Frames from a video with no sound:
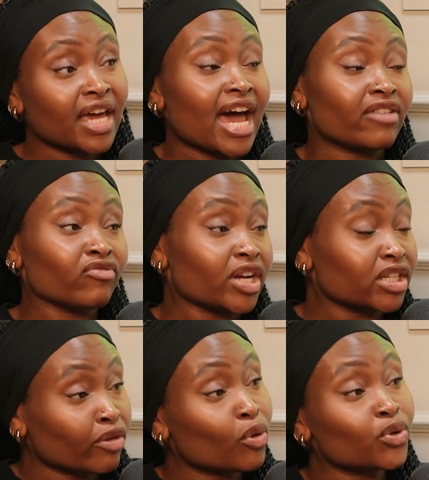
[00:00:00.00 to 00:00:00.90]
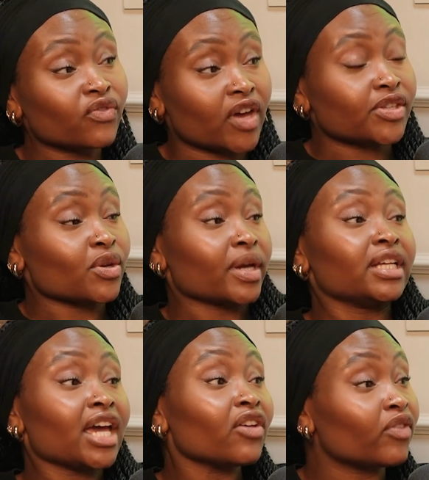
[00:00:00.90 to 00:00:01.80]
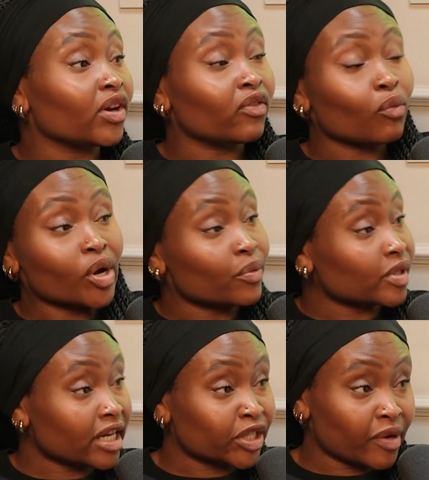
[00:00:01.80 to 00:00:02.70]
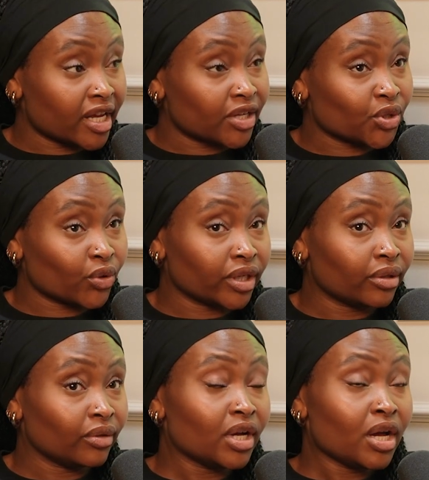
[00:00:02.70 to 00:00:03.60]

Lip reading: and writing reports for her so I could get a feel for what it was like to be an editorial.